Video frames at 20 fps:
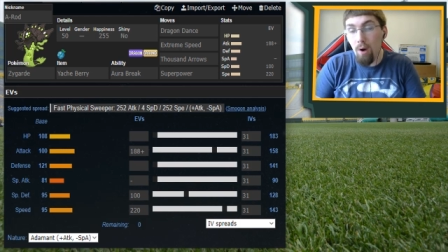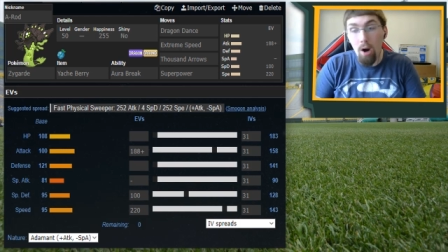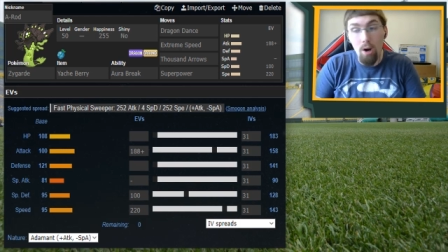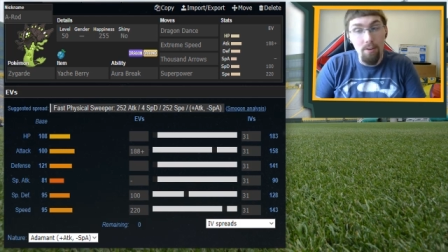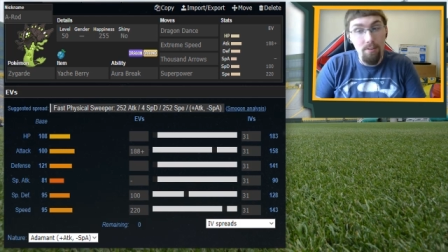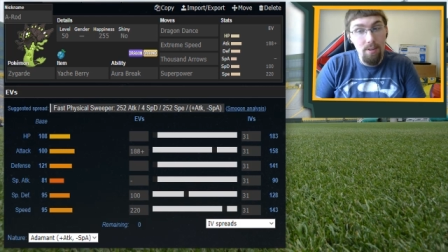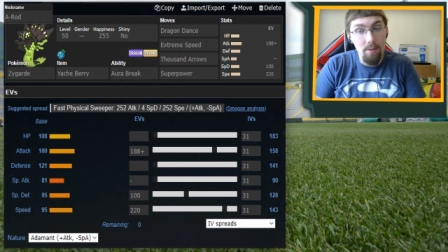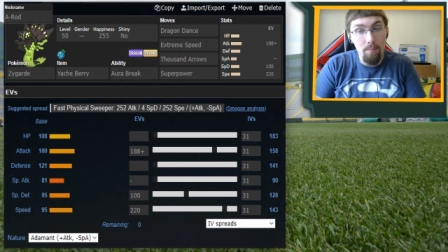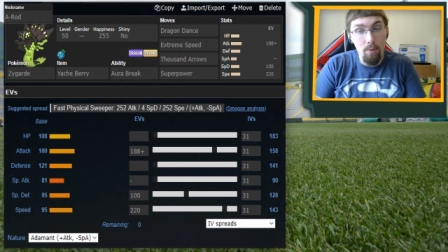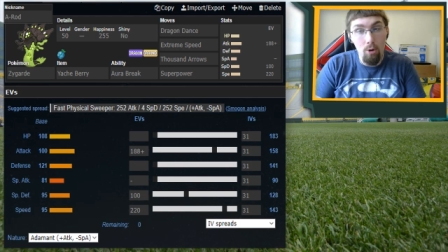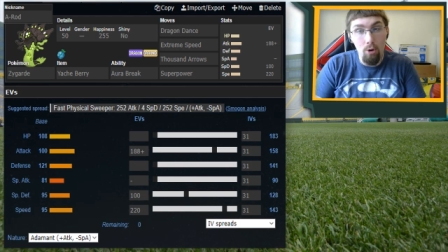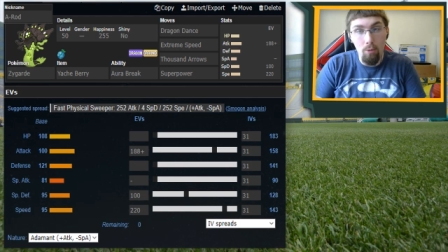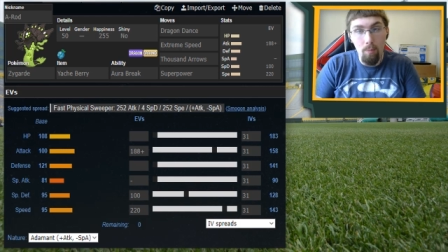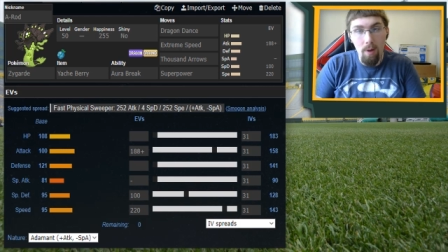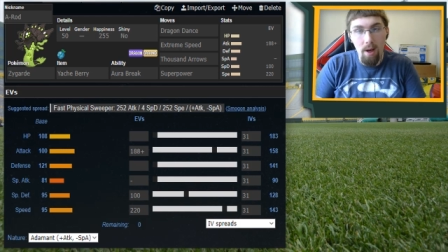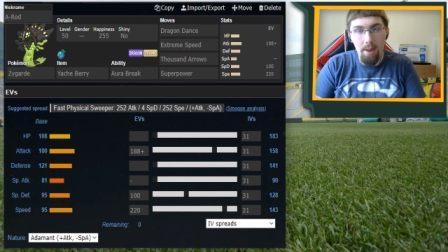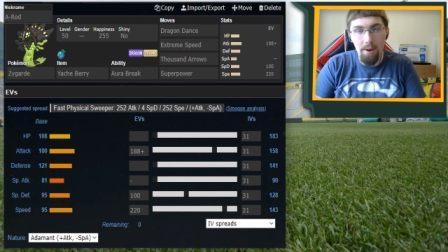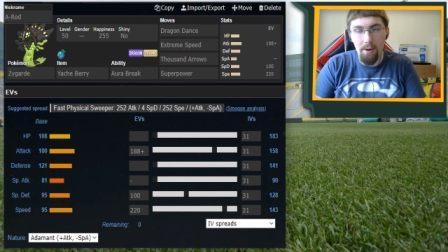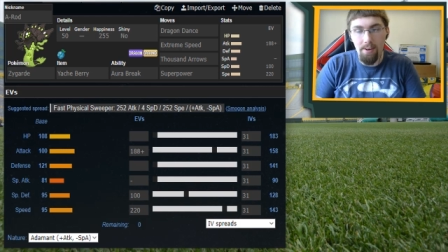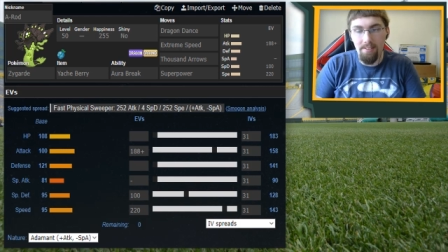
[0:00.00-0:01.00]
Our Z
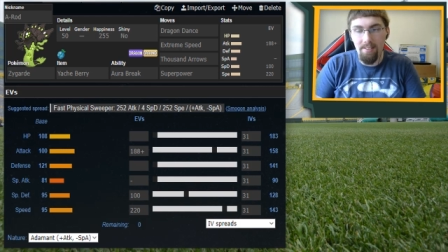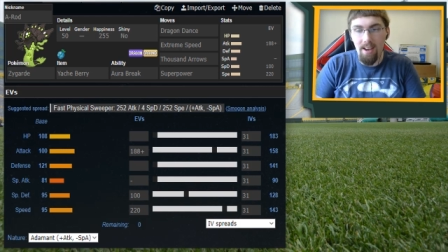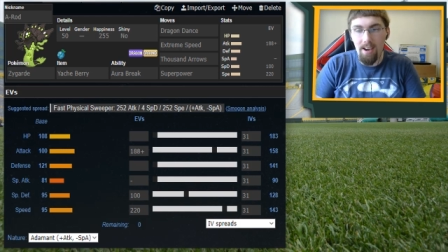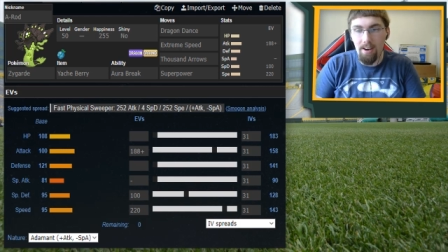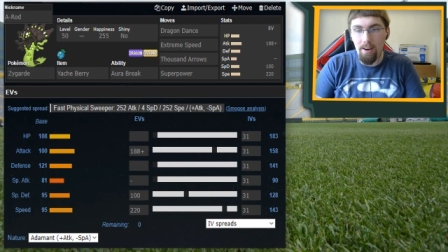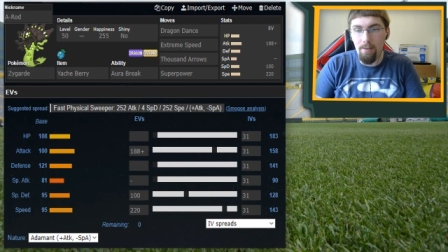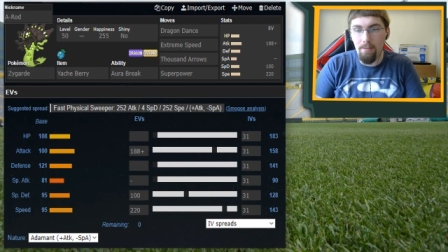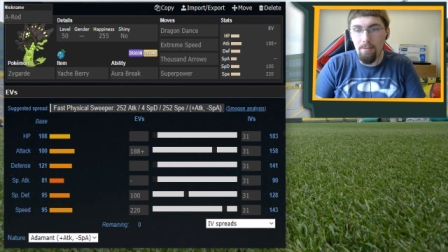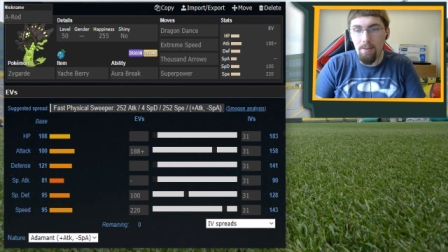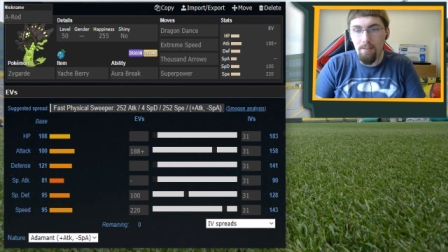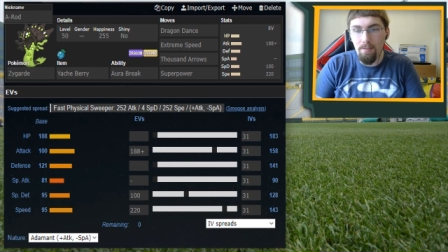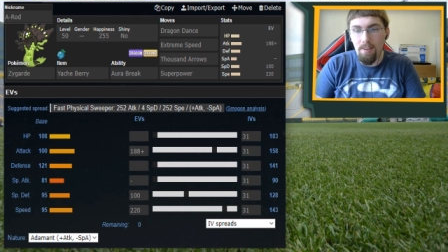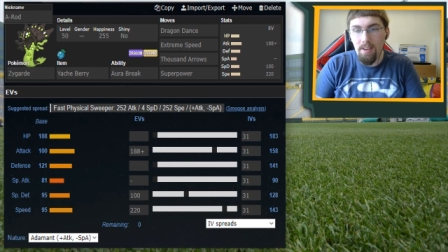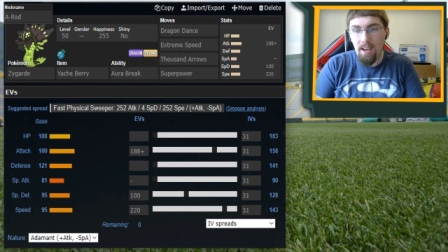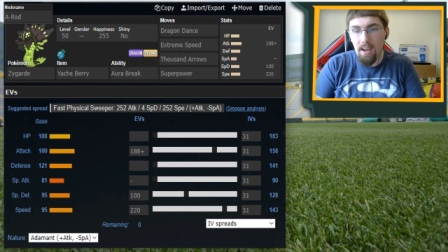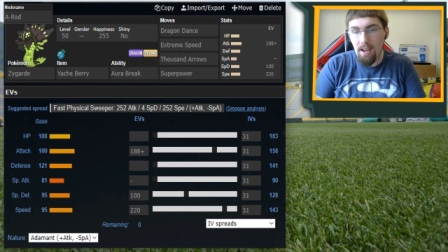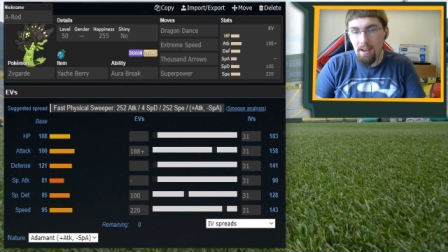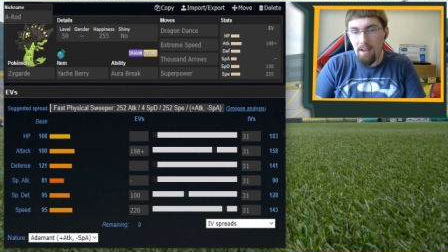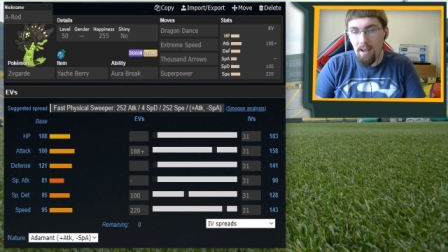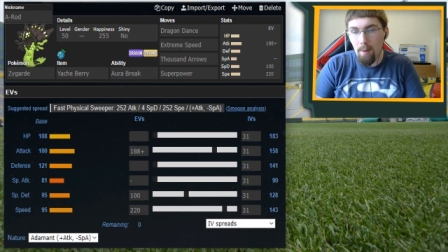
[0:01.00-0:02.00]
Pokemon are Zygarde
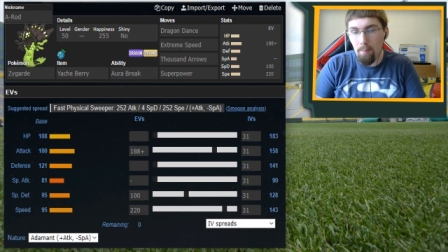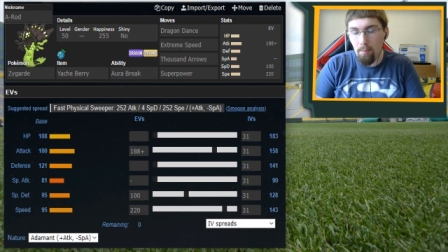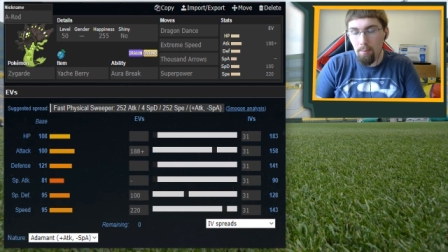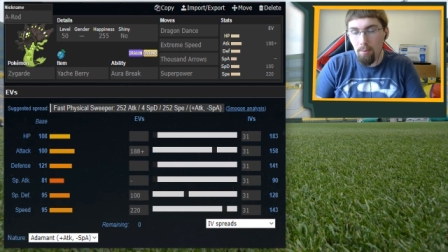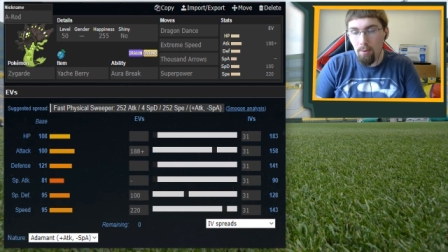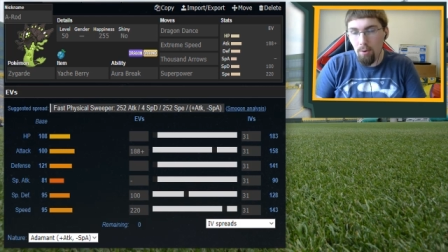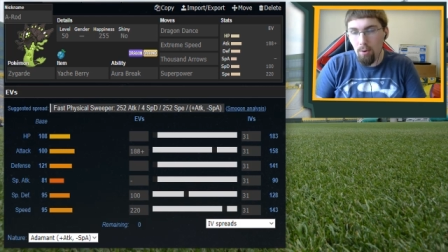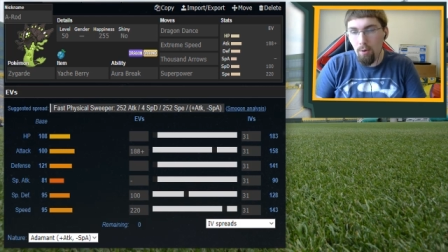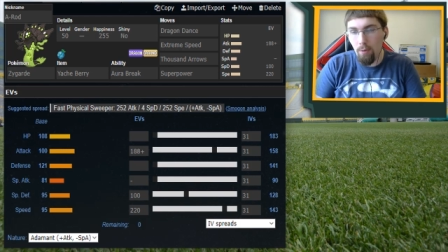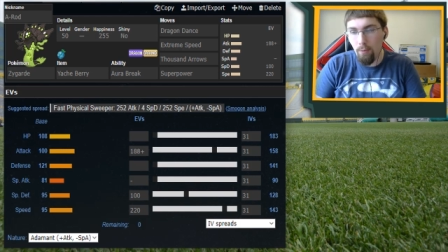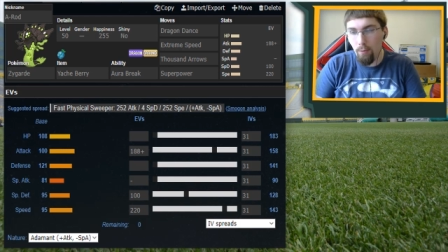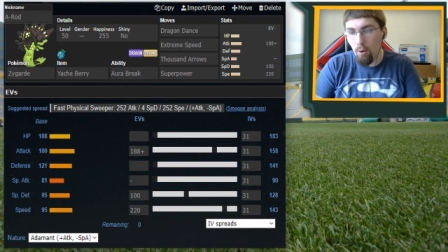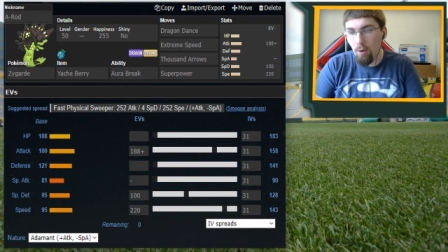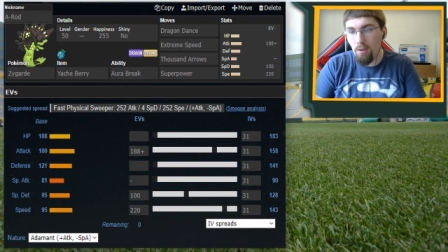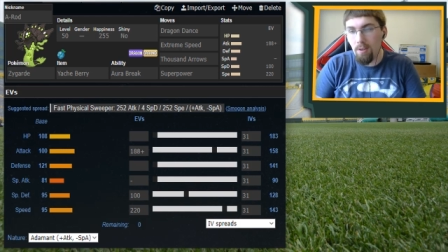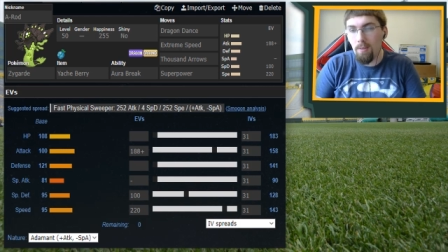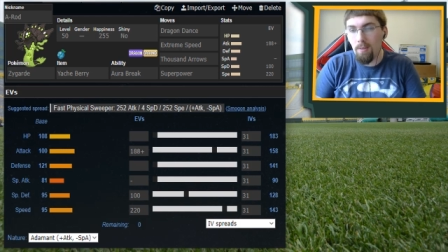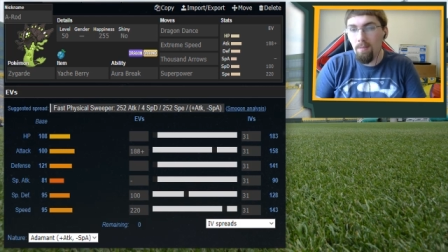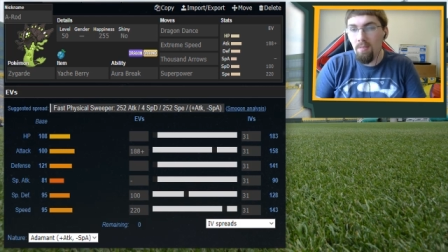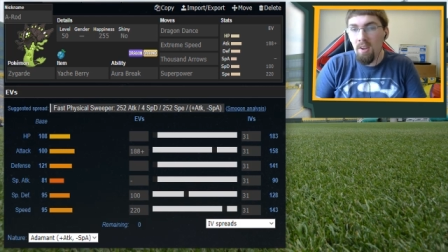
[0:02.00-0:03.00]
50 and Tapu Bulu, of
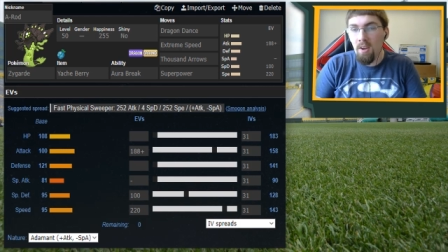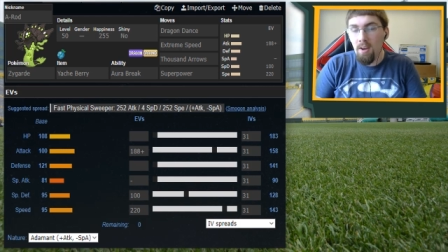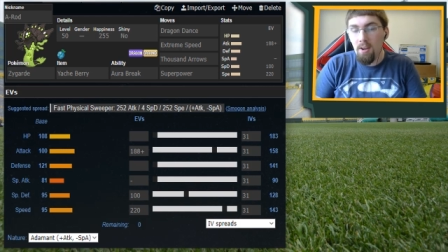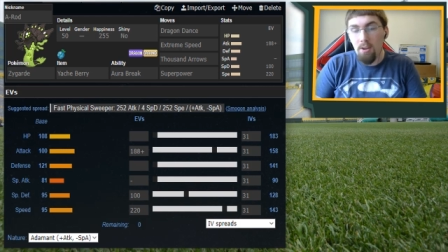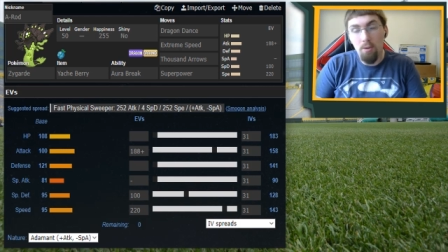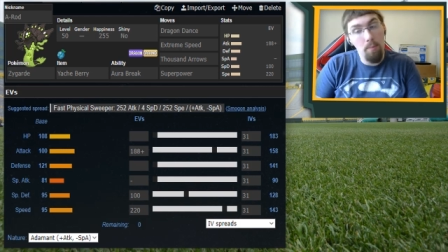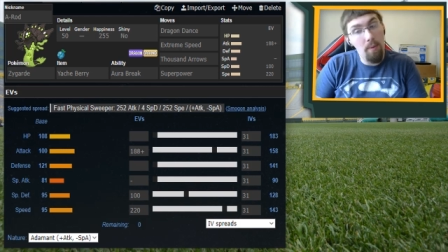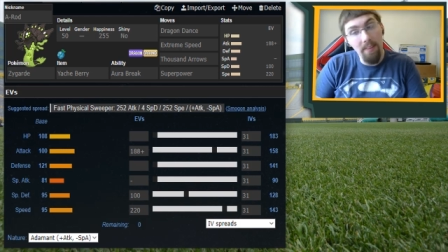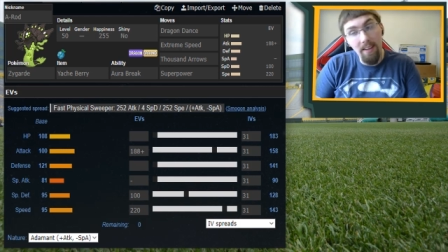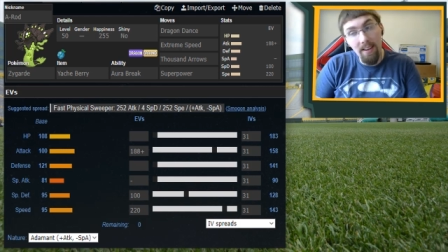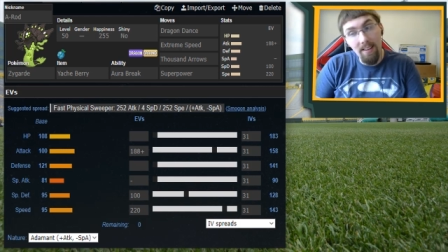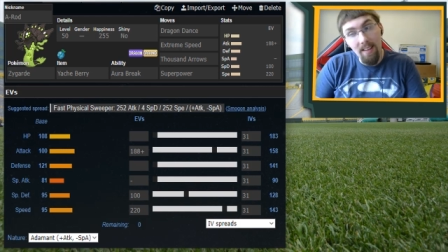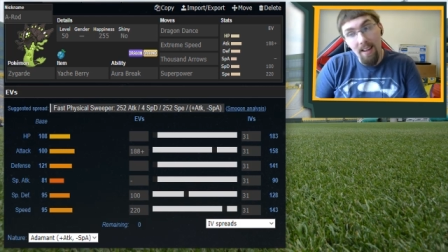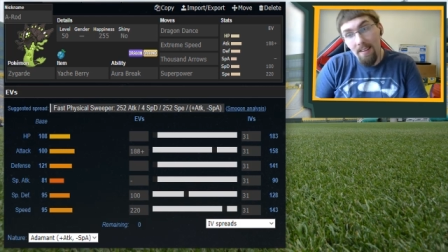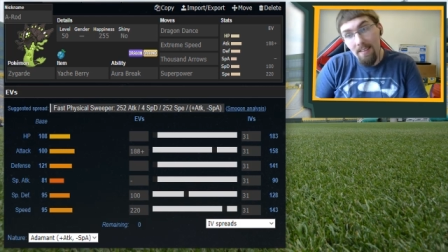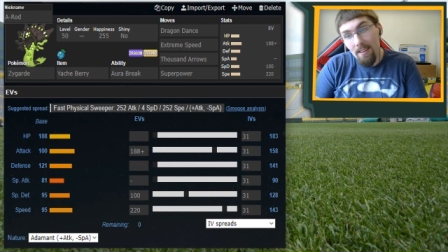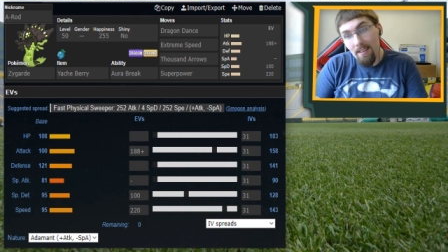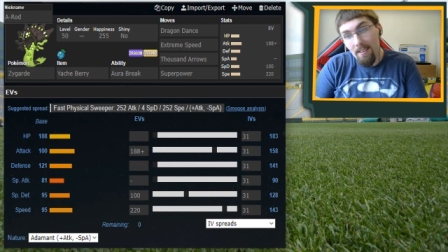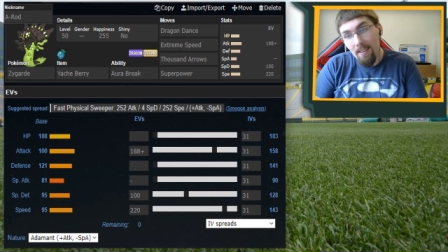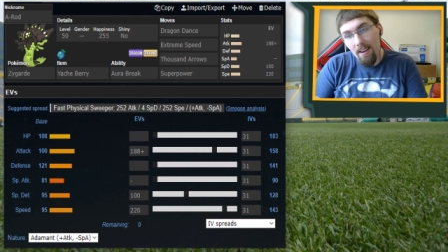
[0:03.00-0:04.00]
course been like
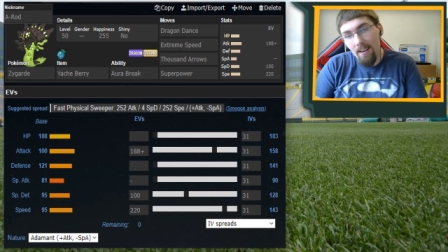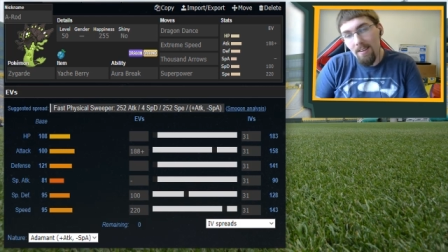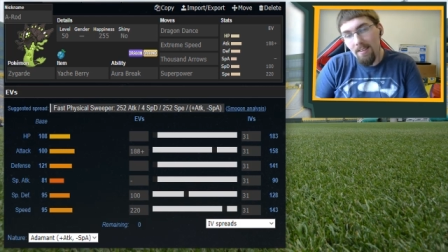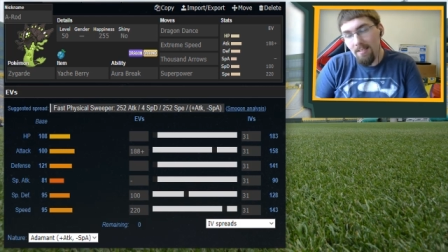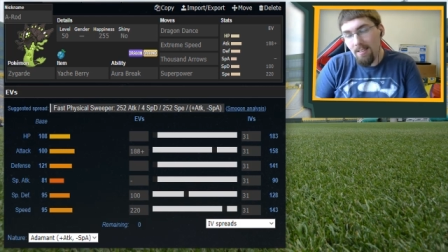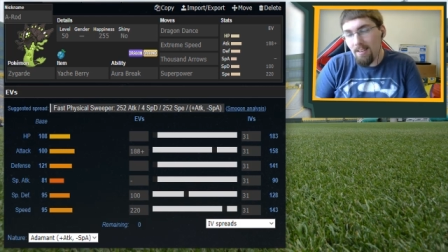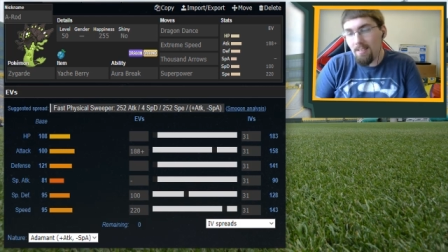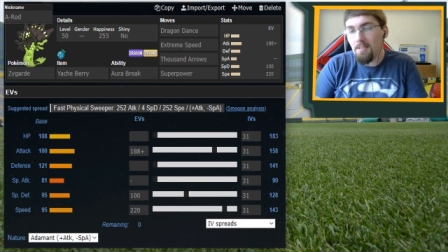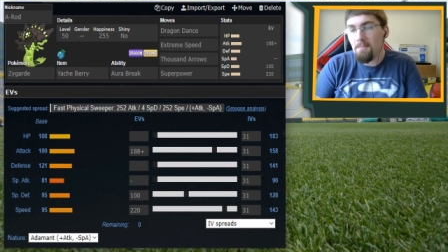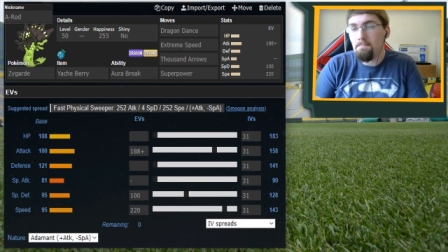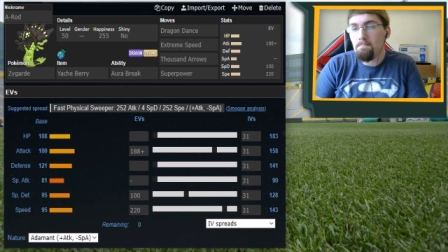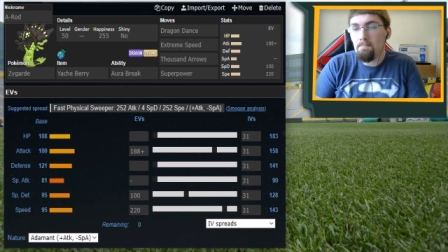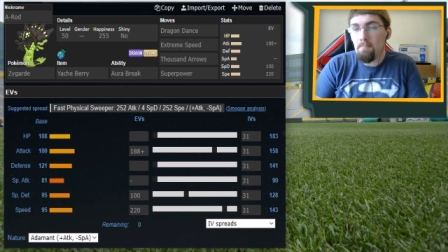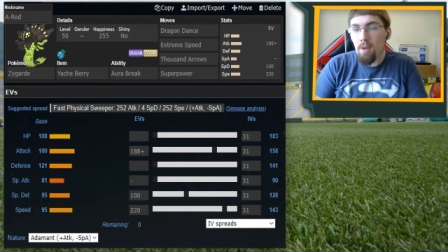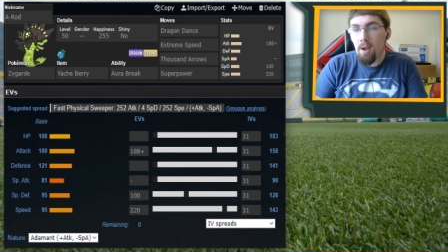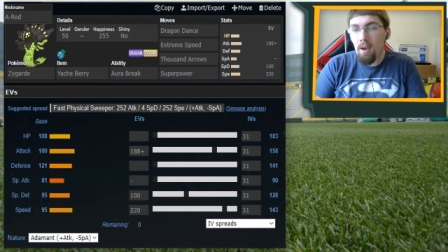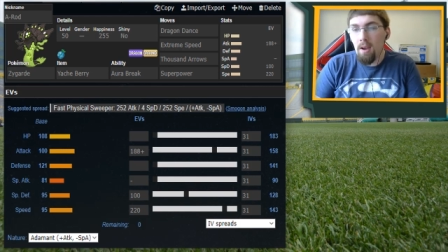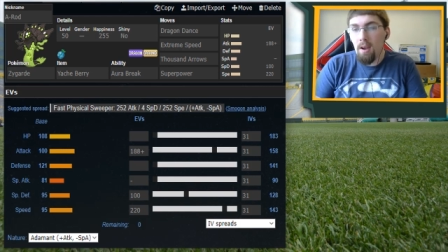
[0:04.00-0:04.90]
that the entire season.